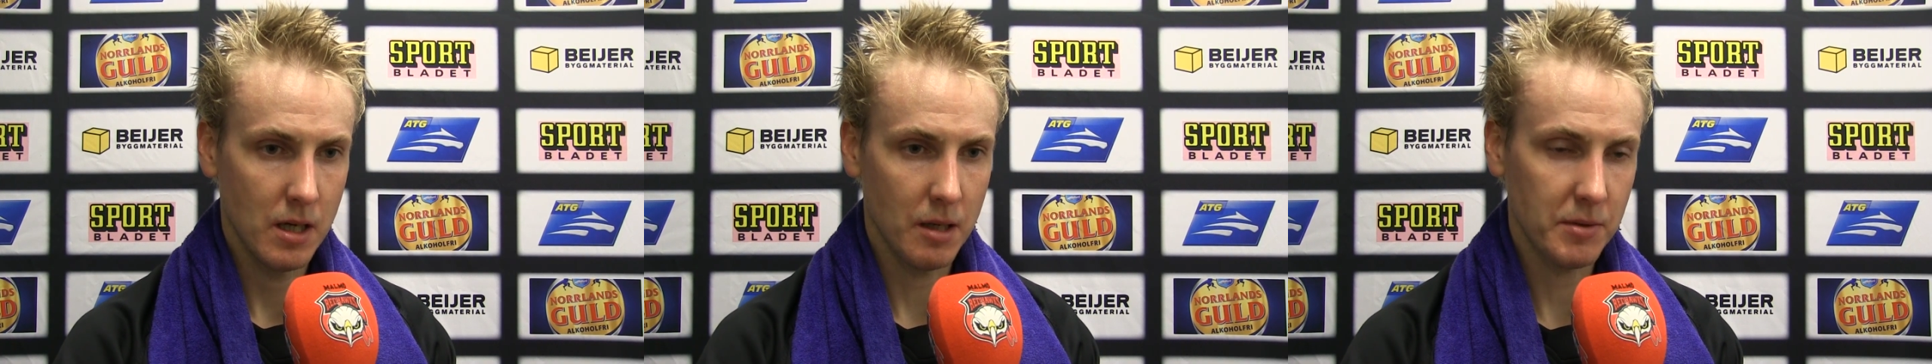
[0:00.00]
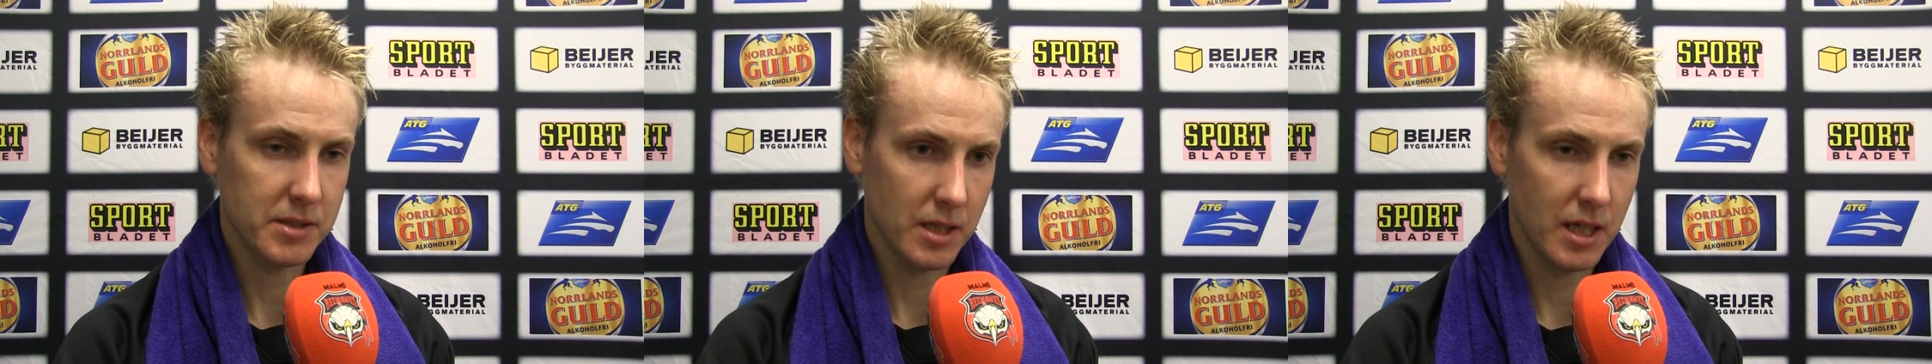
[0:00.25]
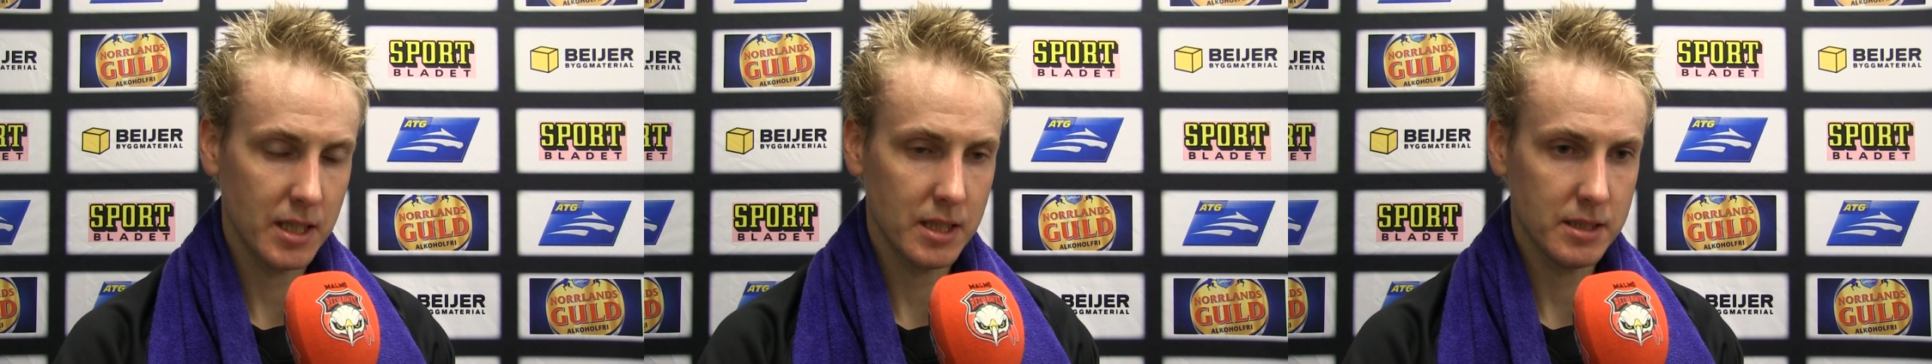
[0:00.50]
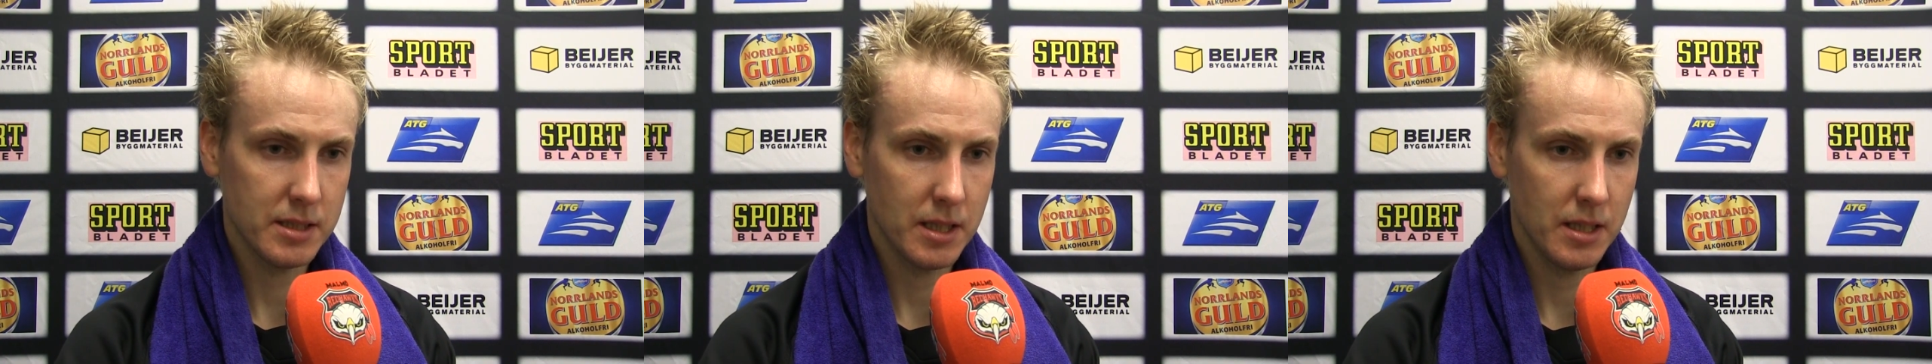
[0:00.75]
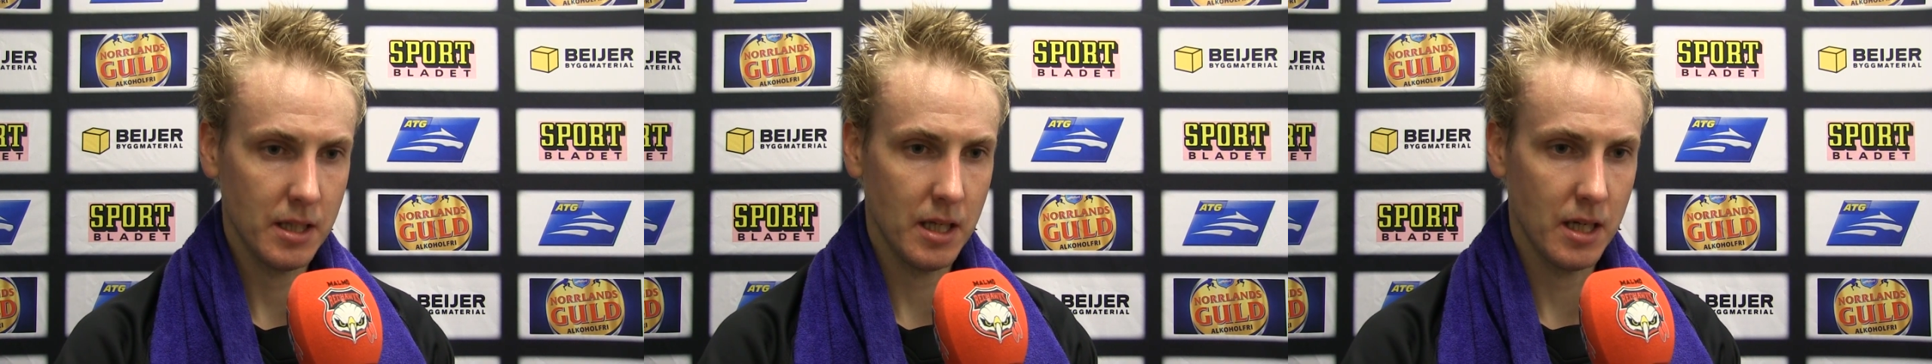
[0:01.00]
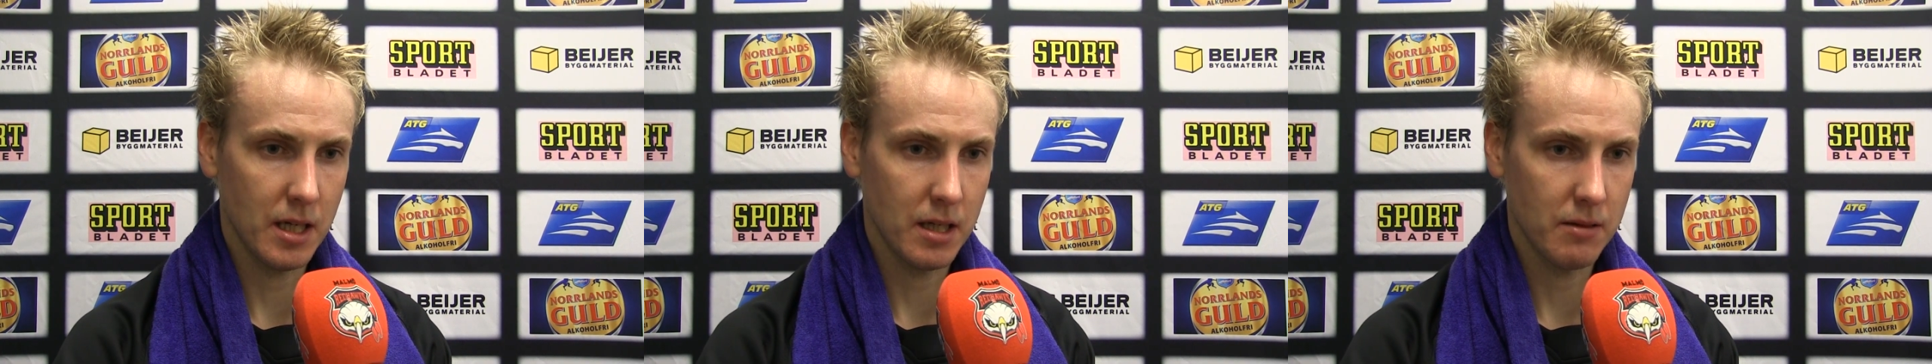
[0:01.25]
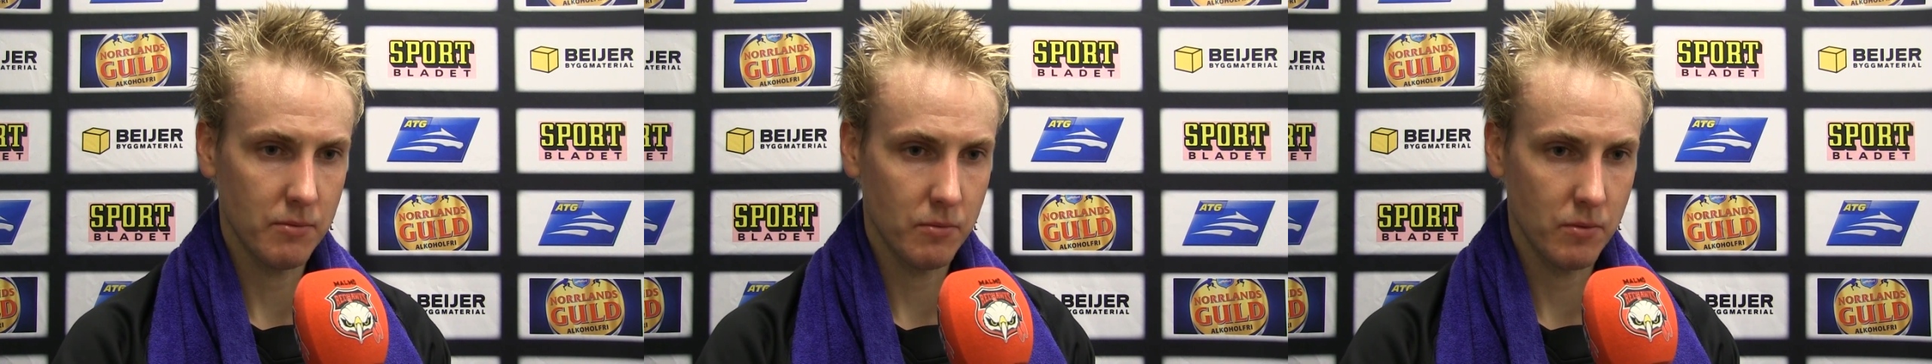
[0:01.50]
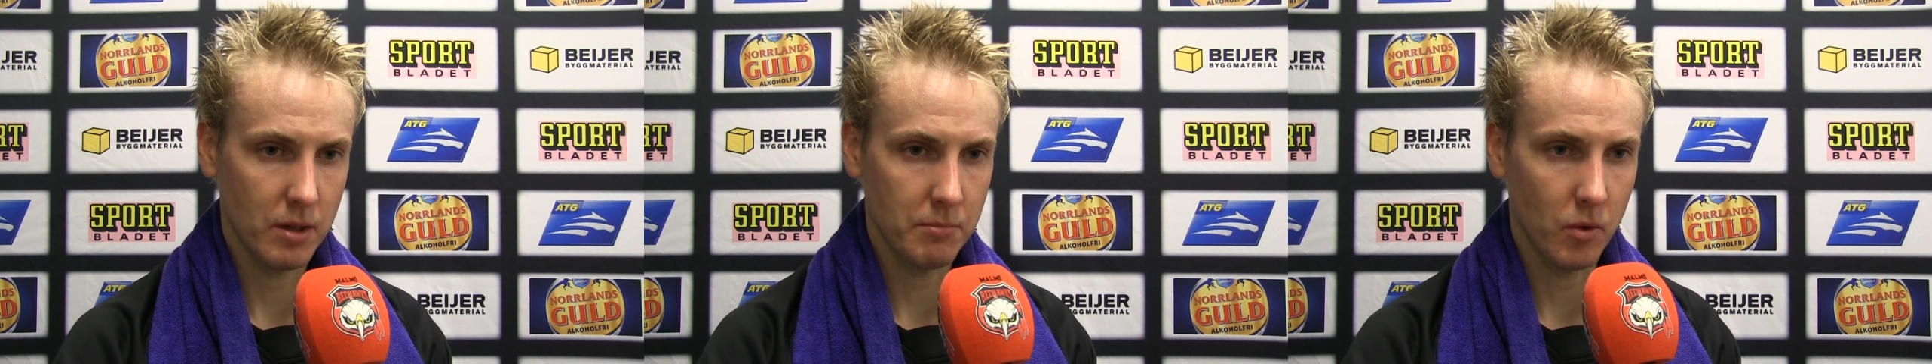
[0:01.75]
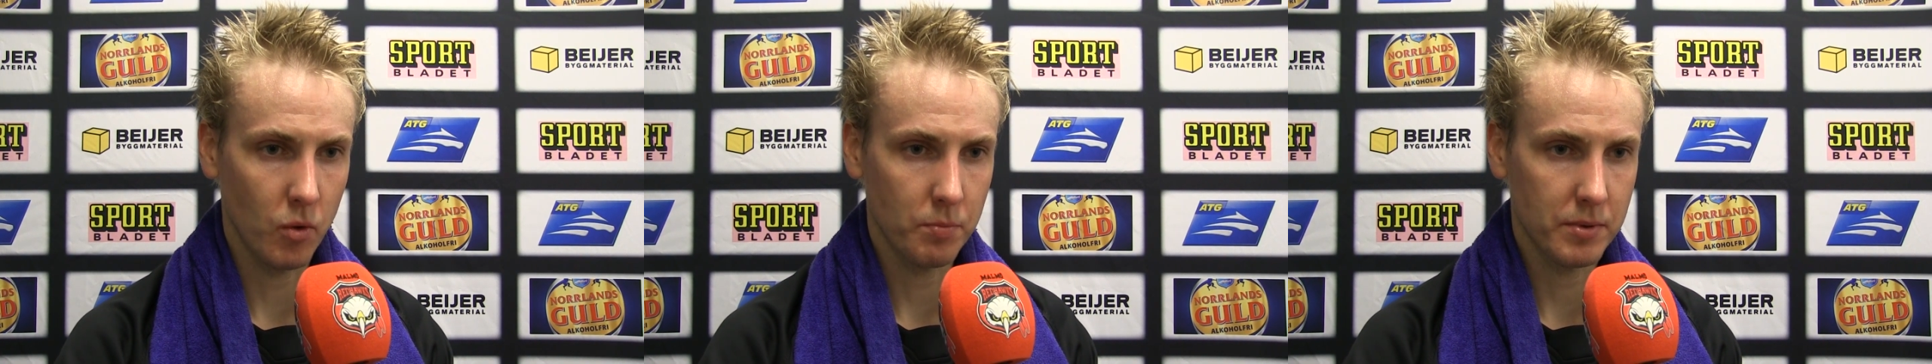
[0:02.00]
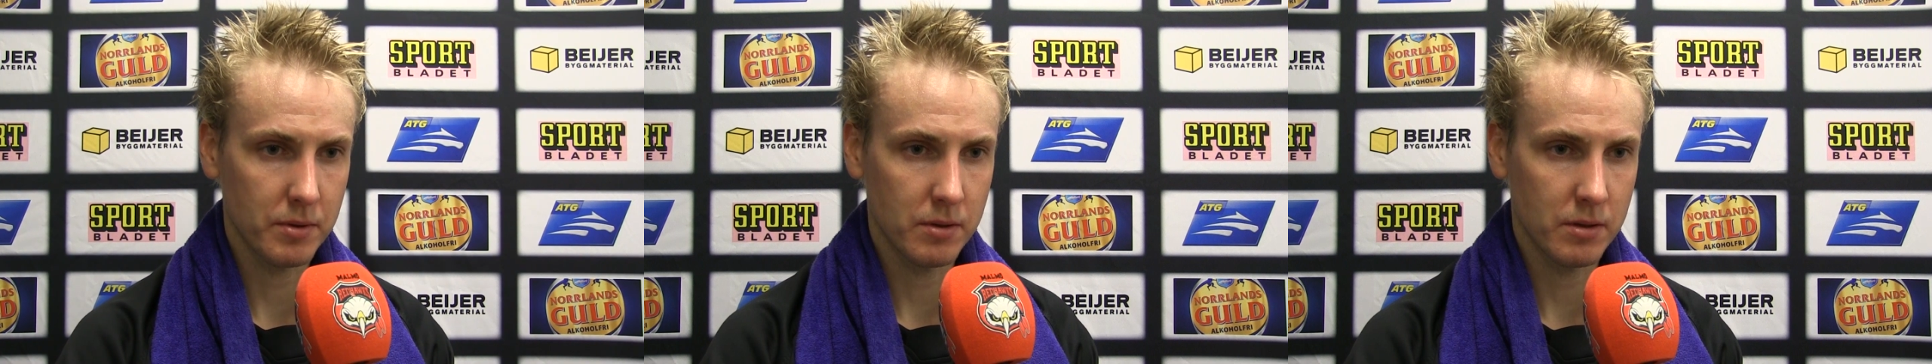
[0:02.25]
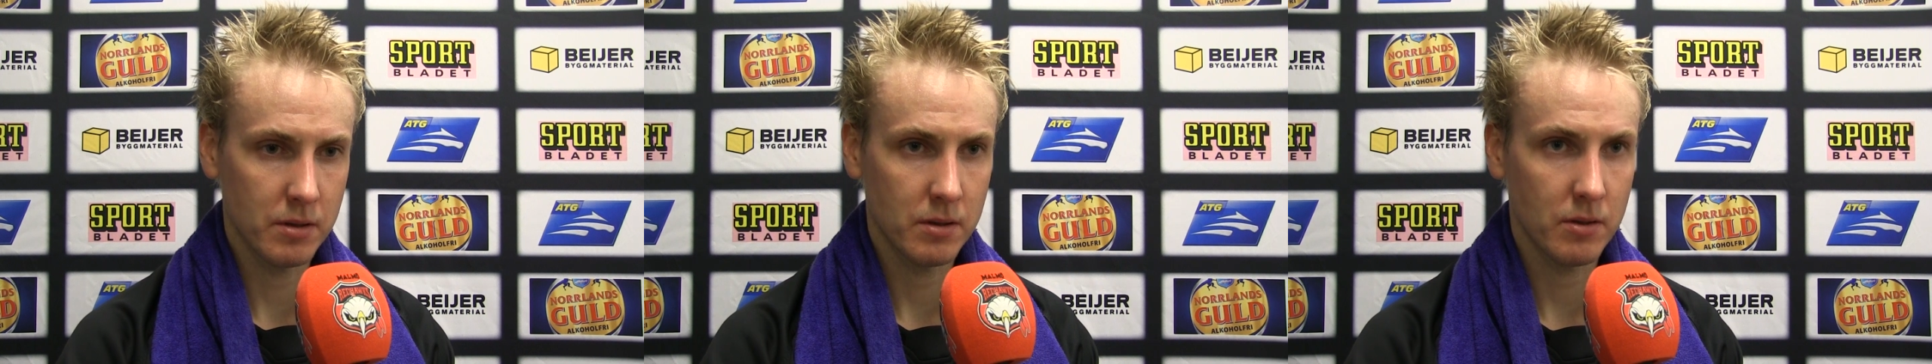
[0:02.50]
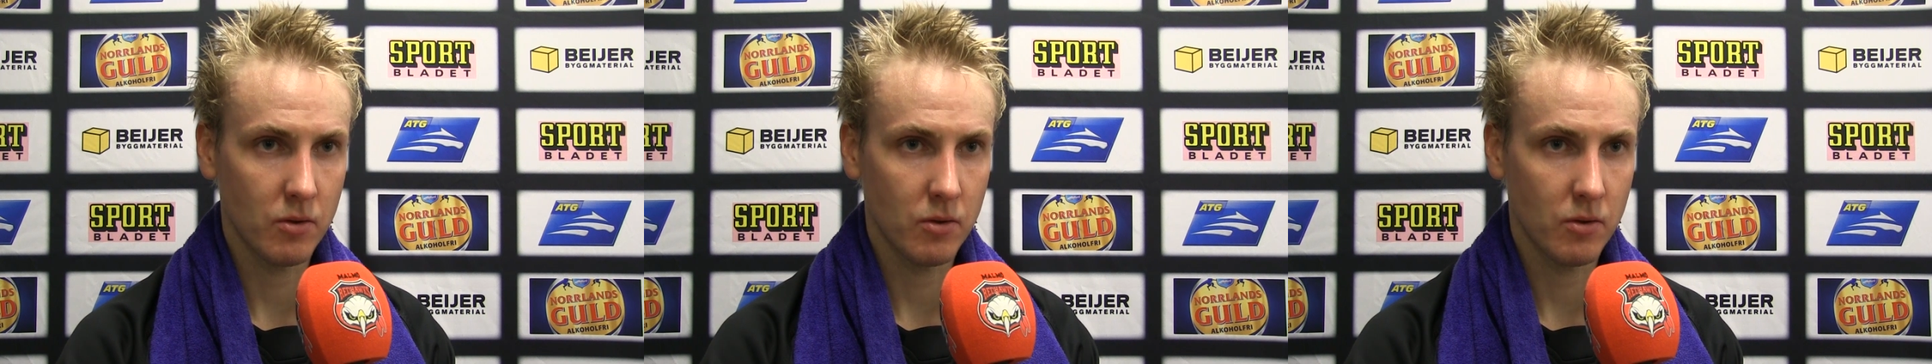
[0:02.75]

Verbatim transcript: I'm excited and uh, I'm hoping